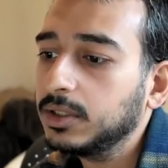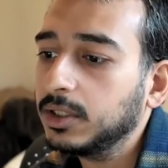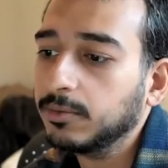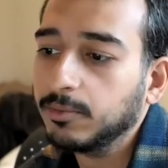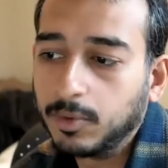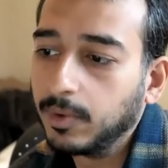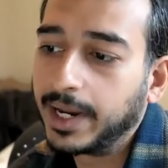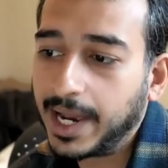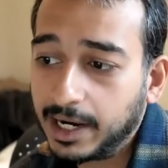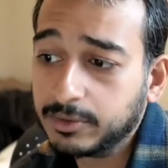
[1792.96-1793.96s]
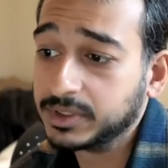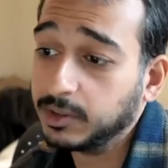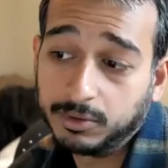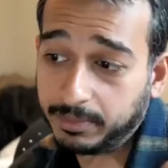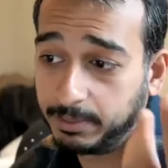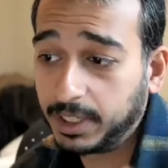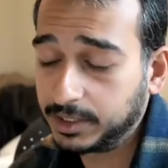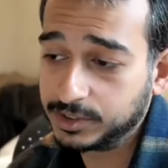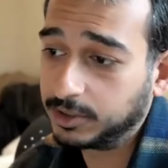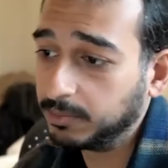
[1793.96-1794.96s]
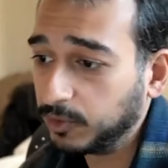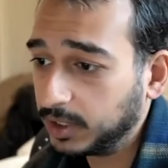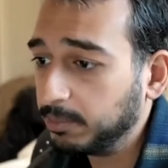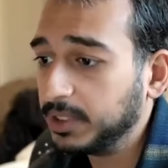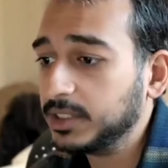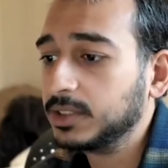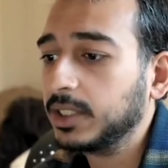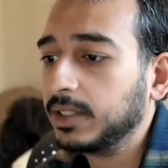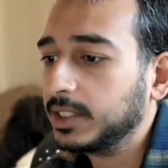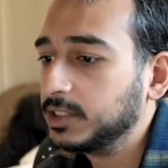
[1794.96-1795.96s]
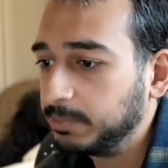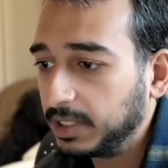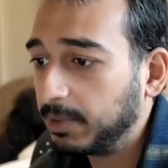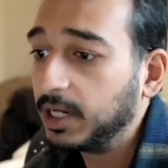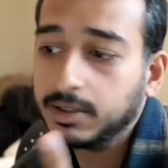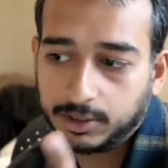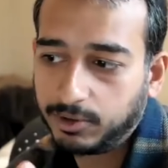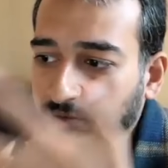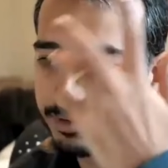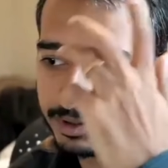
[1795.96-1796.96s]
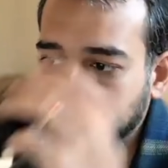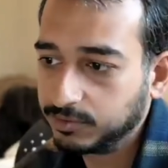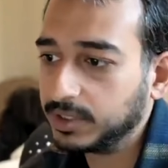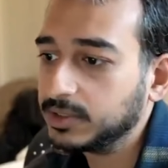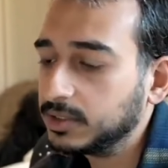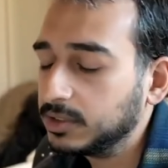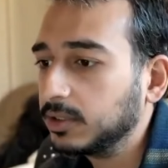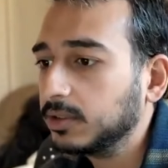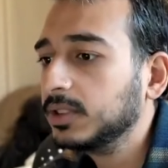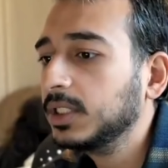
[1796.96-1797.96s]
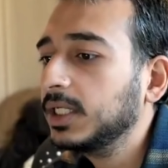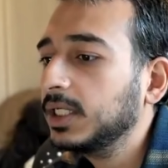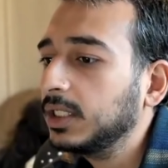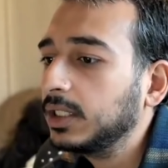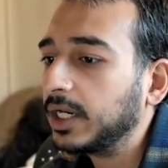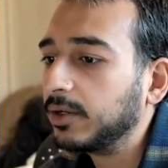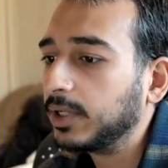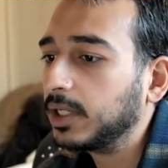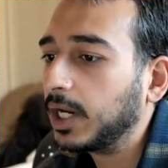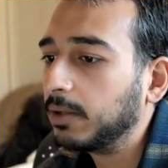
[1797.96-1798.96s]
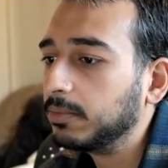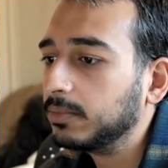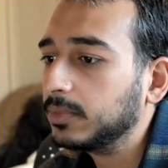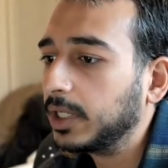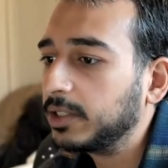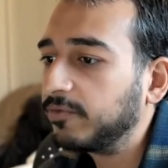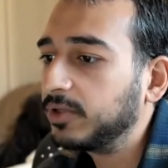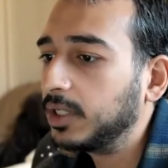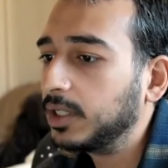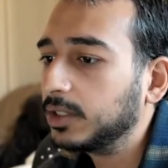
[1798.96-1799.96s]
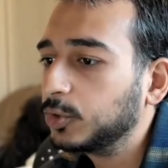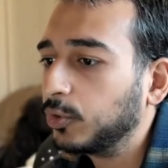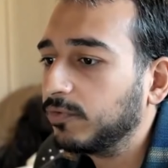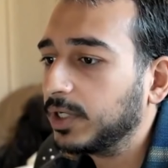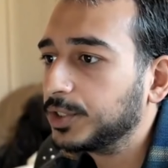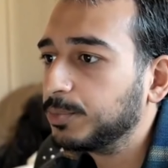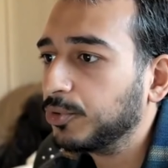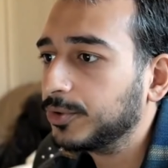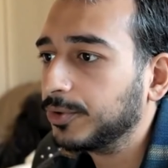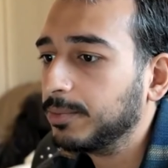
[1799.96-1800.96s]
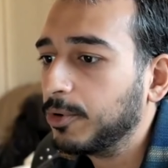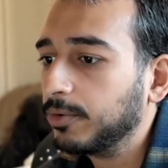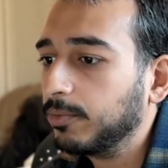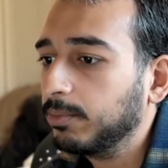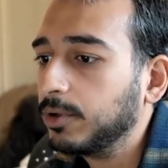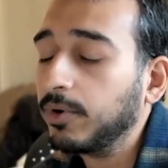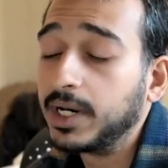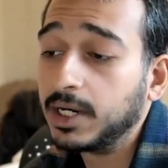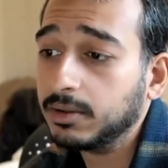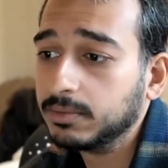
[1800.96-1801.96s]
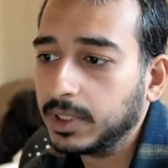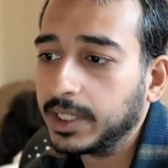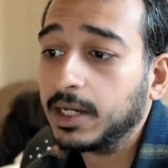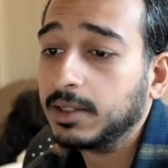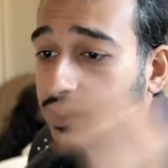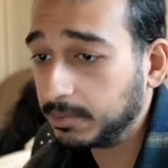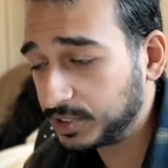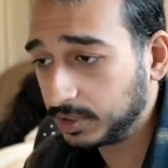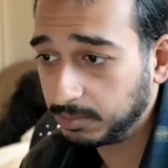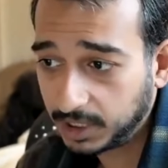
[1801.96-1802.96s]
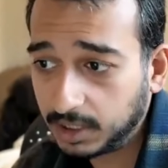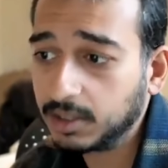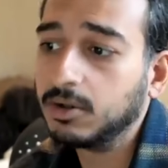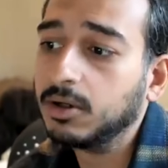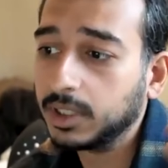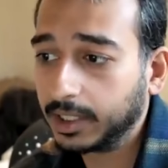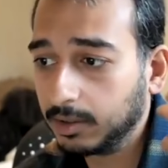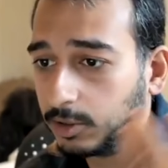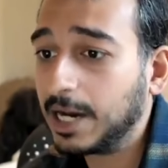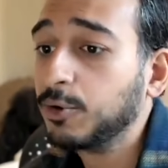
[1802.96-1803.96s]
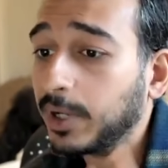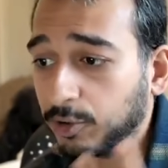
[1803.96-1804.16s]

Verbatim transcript: you know, one hack was like, well, maybe I can just start more companies and spin them out and crowdfund those rounds. So anyway, I'm definitely in sort of an exploratory mode mode right now. Again, as I mentioned in the beginning of the call, like how do